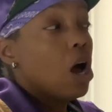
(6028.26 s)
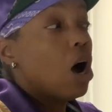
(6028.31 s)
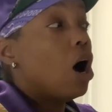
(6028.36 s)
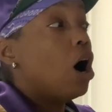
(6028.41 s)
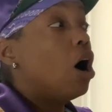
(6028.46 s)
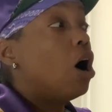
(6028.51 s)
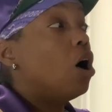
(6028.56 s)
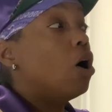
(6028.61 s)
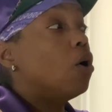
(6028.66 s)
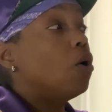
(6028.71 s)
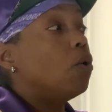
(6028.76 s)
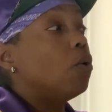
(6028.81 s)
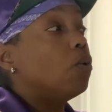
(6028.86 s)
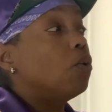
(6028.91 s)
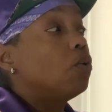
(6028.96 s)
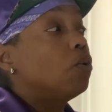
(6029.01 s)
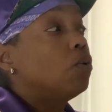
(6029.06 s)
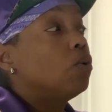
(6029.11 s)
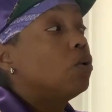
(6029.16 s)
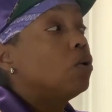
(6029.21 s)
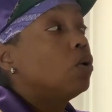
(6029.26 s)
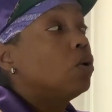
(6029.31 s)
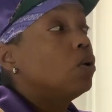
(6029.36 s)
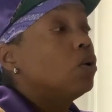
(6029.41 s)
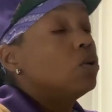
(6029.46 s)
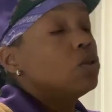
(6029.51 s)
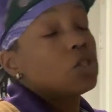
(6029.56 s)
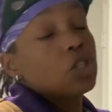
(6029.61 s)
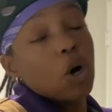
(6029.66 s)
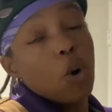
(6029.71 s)
Oh,
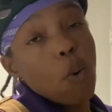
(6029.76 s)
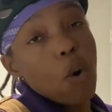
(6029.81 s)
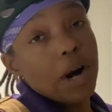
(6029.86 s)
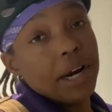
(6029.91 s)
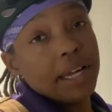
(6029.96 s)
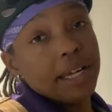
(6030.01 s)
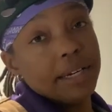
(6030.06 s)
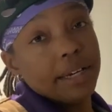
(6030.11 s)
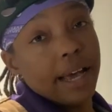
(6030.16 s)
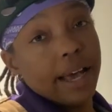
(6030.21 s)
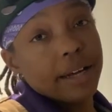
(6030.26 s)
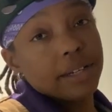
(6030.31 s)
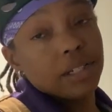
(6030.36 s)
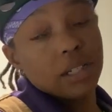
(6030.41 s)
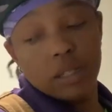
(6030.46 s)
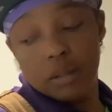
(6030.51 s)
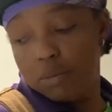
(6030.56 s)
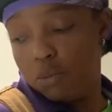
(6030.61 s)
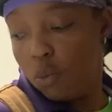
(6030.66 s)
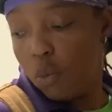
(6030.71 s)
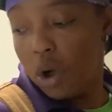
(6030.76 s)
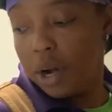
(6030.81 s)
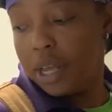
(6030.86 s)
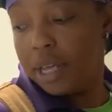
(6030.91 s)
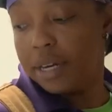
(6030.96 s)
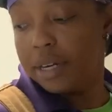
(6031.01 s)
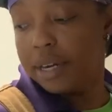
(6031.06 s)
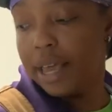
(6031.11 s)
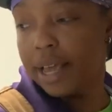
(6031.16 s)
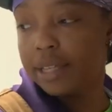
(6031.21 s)
so one index
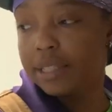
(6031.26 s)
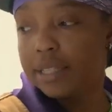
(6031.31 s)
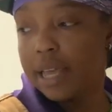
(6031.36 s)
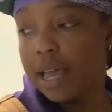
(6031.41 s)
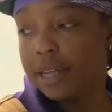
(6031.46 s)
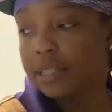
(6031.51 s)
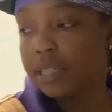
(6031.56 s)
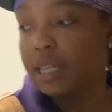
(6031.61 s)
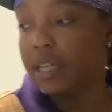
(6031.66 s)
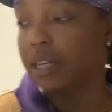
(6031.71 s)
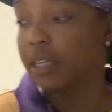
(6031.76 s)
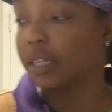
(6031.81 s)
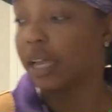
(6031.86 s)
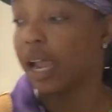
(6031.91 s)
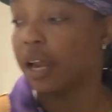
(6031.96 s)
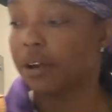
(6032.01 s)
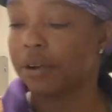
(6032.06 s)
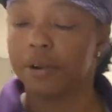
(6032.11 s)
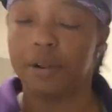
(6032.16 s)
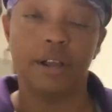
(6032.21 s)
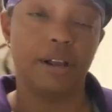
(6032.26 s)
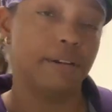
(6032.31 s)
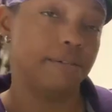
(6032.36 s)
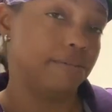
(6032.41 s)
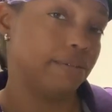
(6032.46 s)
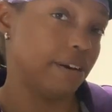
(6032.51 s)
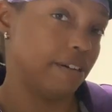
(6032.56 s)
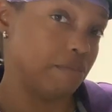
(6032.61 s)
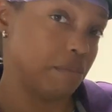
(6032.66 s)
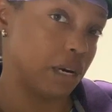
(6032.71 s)
that's an indicator
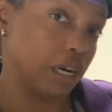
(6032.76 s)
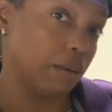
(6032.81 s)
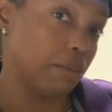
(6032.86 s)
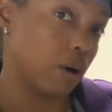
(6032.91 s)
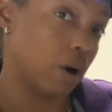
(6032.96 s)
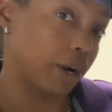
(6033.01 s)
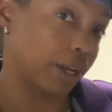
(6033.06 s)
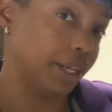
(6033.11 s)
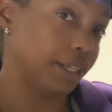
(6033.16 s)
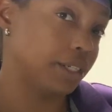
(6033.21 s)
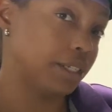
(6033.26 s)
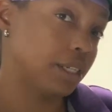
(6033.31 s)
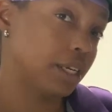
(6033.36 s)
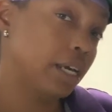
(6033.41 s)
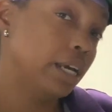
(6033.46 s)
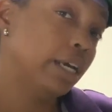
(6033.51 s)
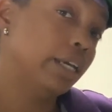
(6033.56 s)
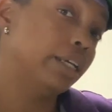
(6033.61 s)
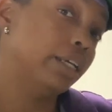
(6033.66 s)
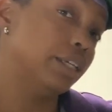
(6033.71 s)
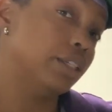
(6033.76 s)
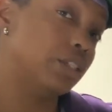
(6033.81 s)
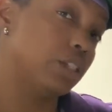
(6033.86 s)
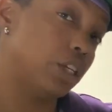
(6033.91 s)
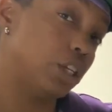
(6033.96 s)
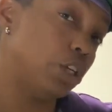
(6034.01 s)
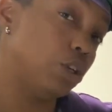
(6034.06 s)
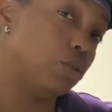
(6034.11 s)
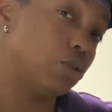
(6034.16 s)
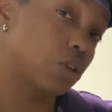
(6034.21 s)
of money markets is the
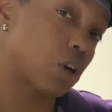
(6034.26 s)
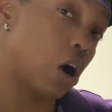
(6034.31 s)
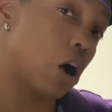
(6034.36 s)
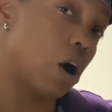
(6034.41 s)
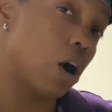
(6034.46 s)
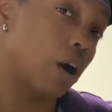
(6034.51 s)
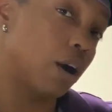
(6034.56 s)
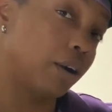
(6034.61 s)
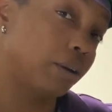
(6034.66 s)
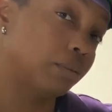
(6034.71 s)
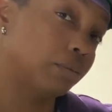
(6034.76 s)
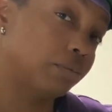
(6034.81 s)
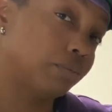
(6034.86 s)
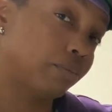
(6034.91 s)
used car